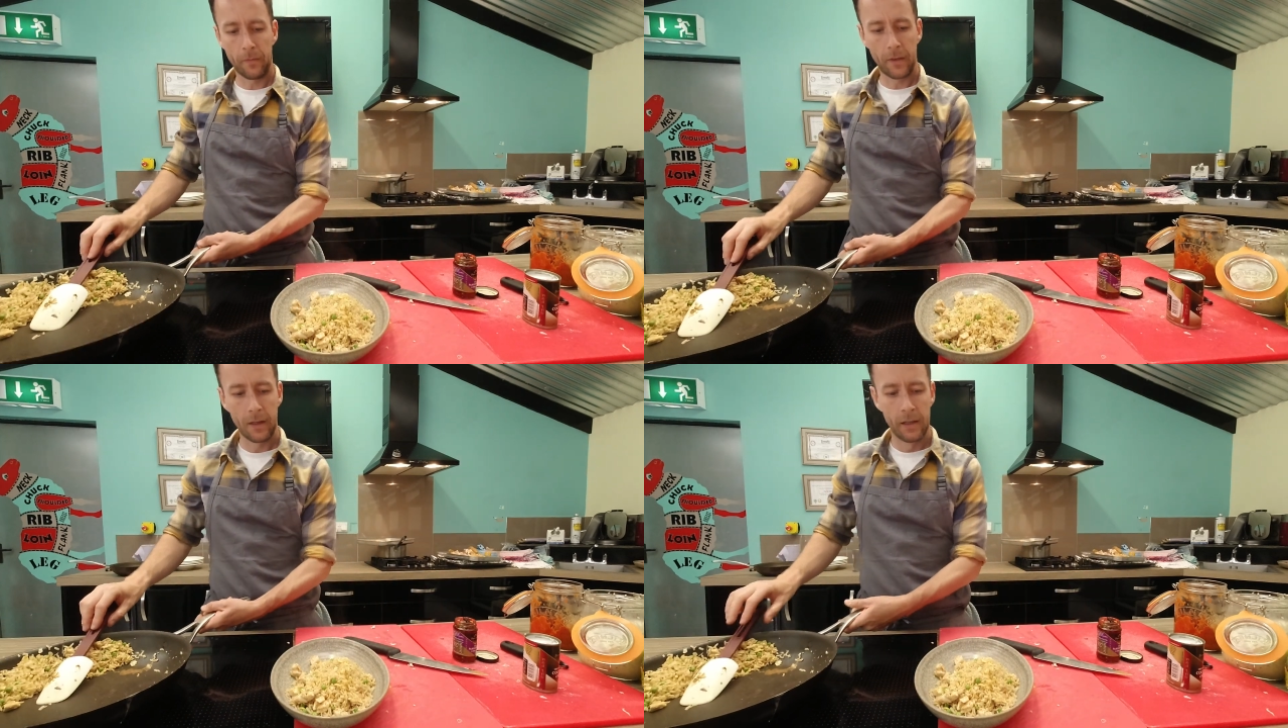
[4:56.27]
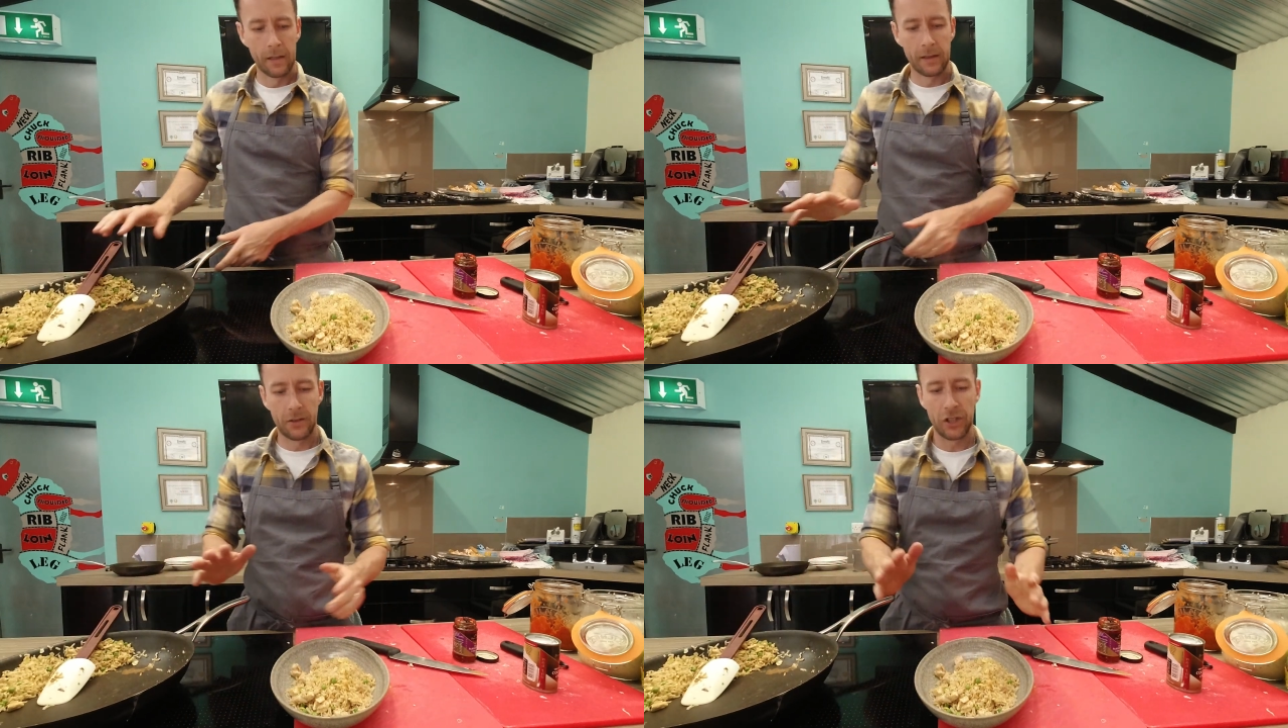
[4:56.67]

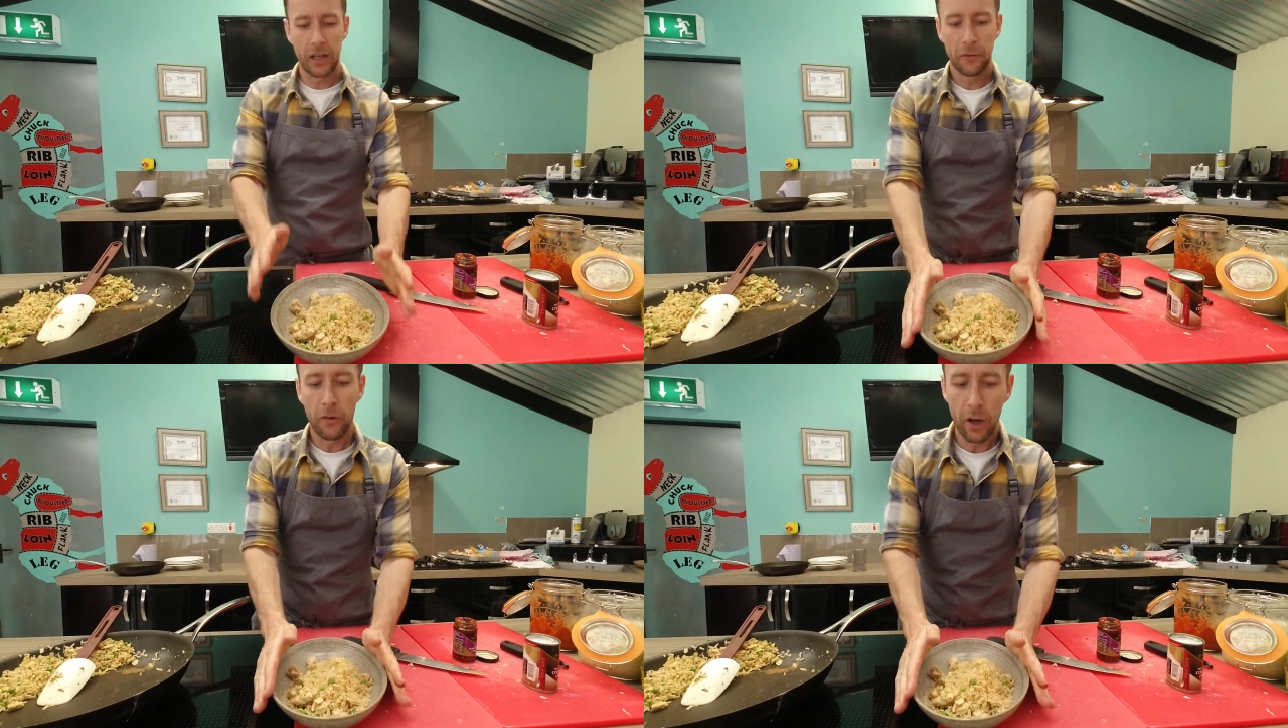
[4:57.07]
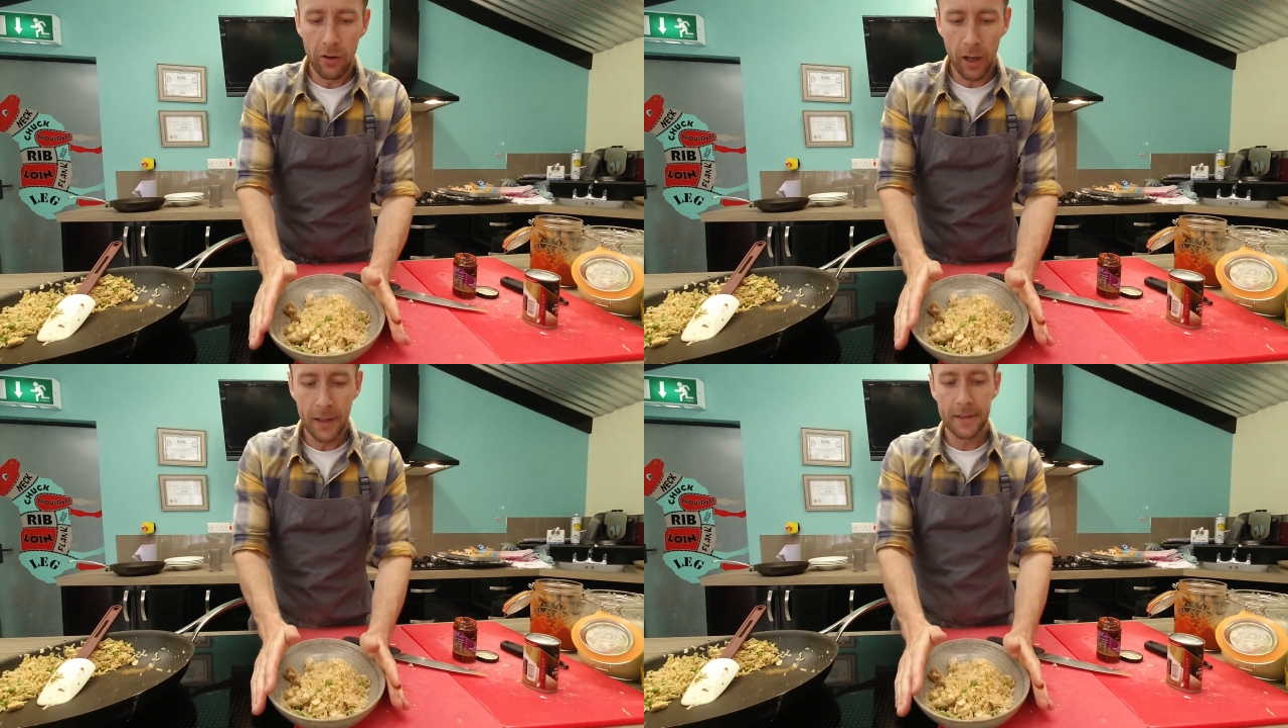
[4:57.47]
It's chicken fried
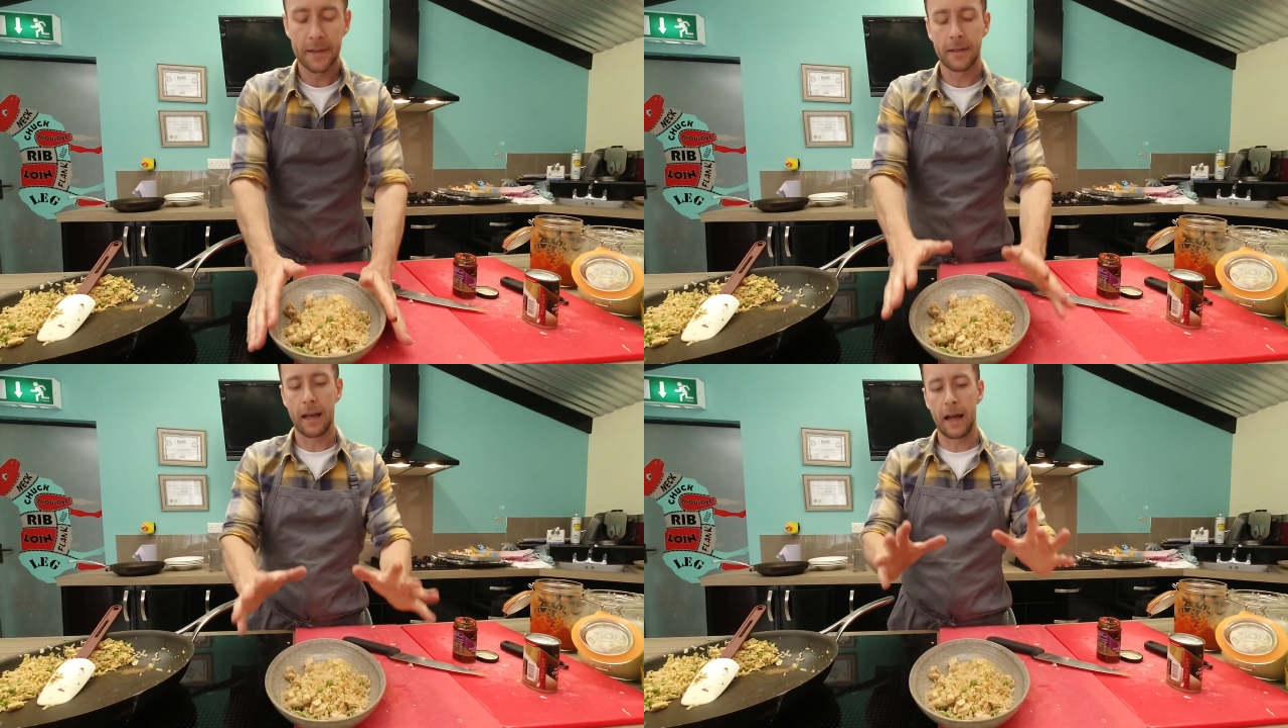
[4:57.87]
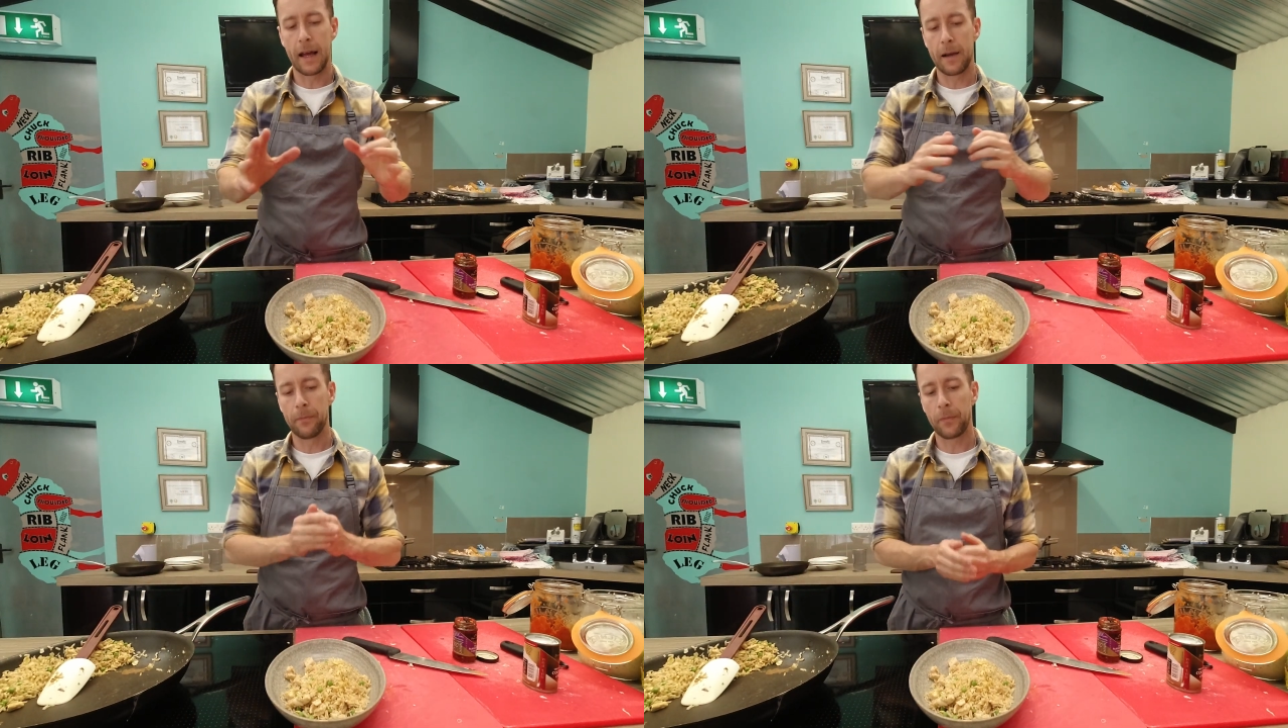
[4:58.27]
rice
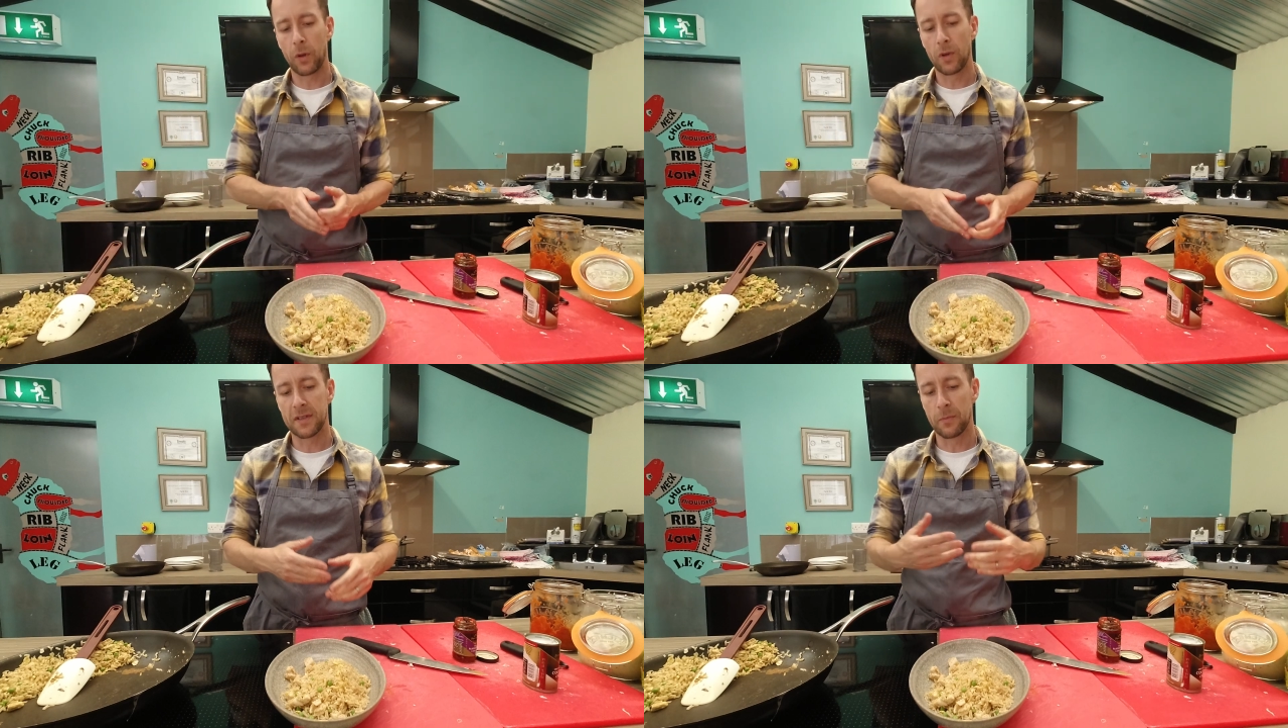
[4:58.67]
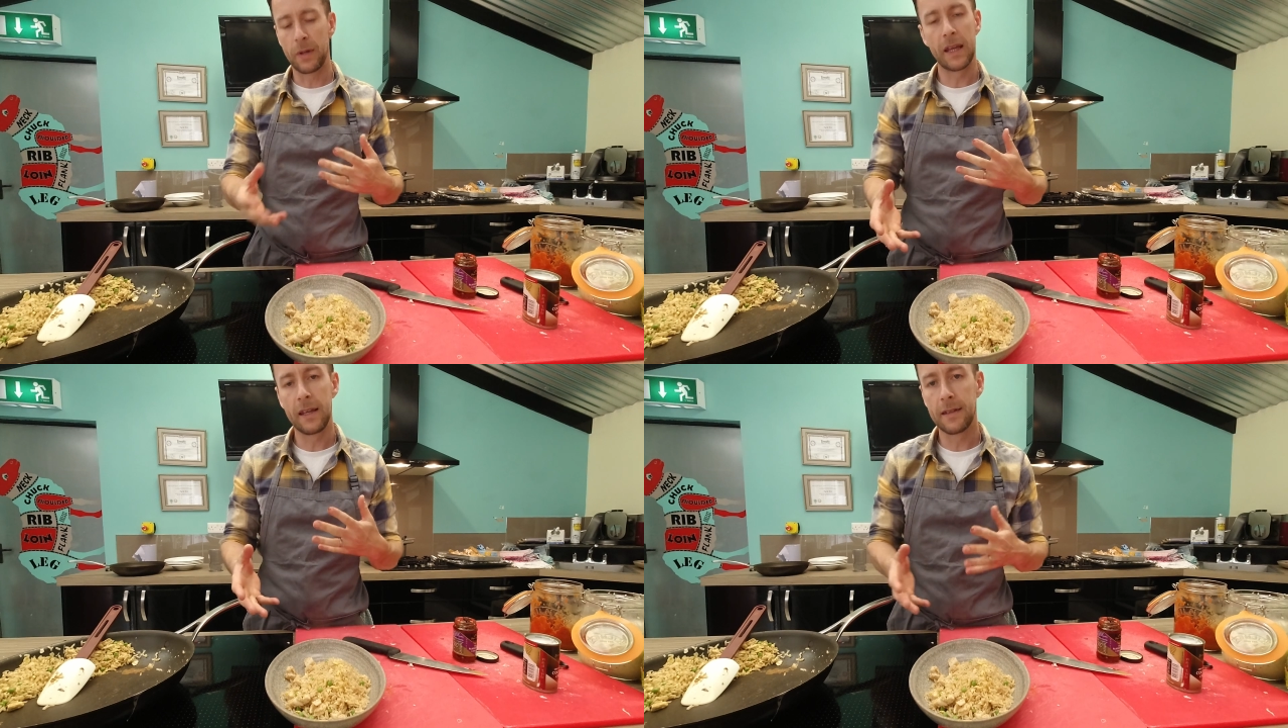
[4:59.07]
with some
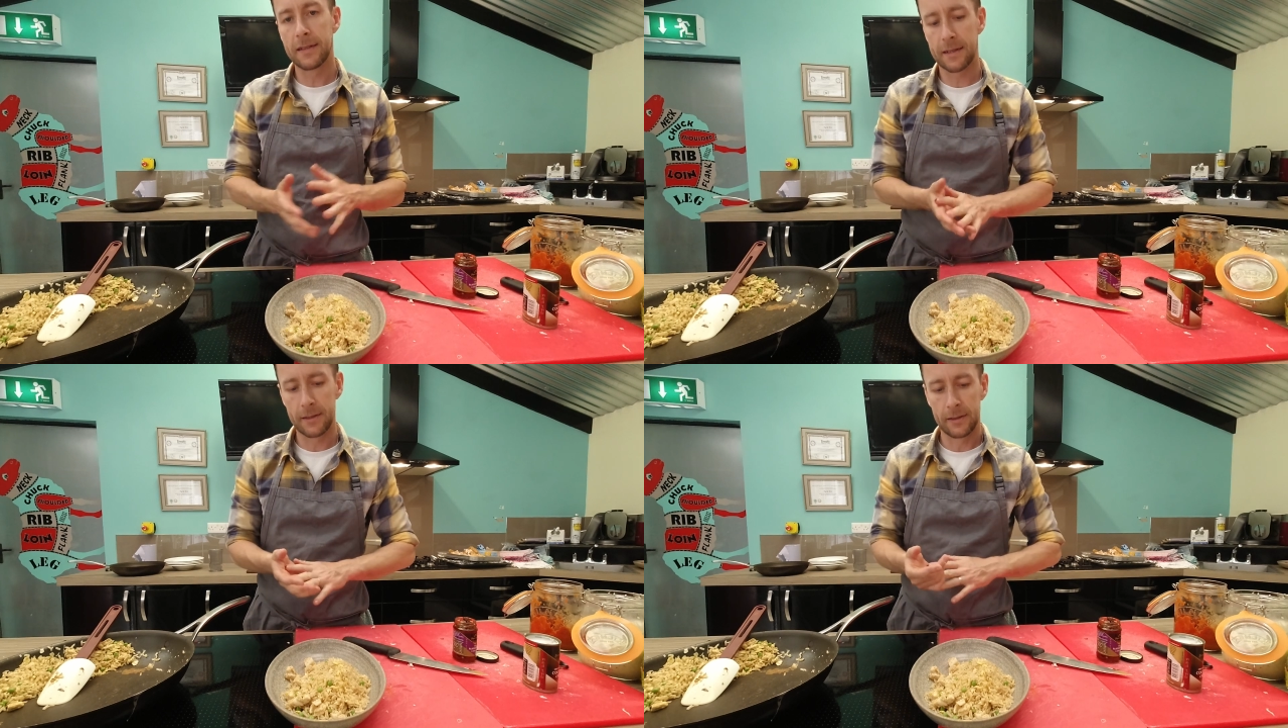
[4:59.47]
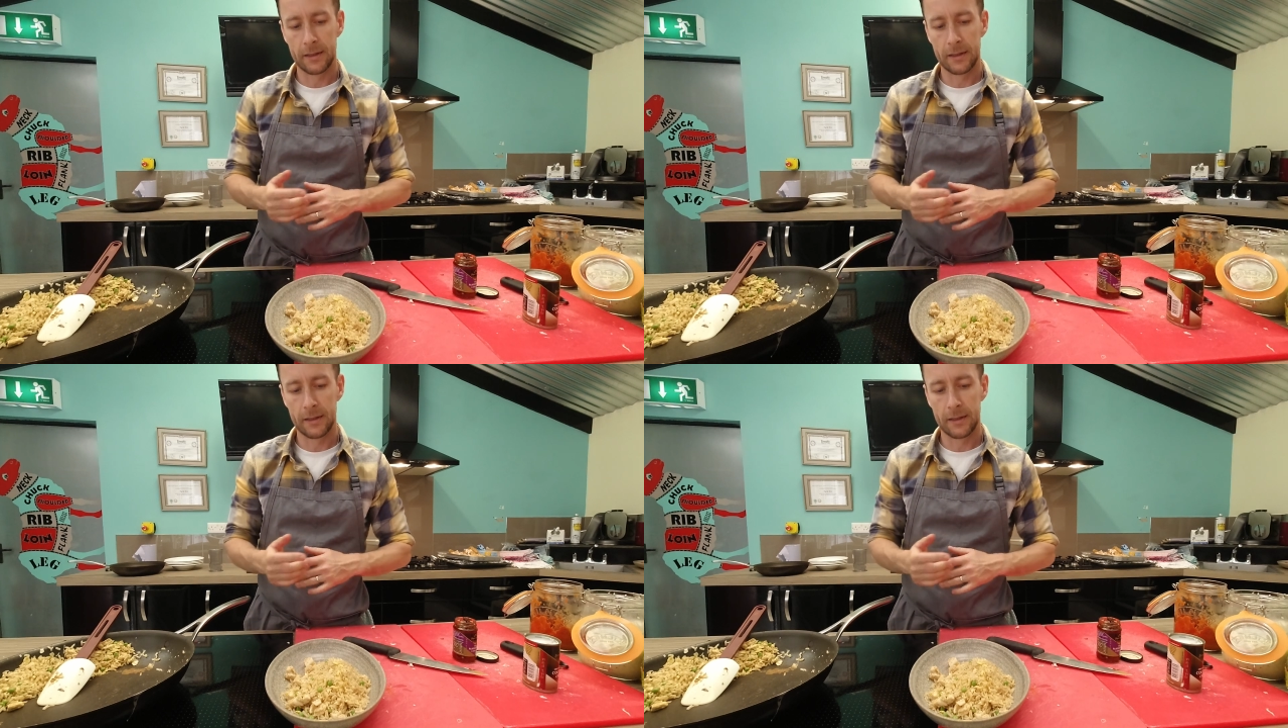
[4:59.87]
peas.